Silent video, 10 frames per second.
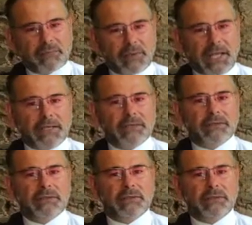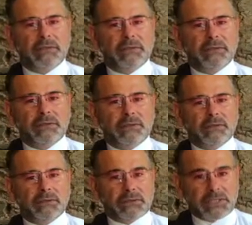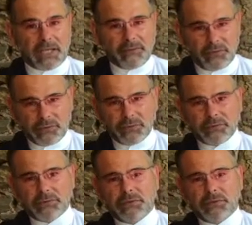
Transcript: the planet, to save you?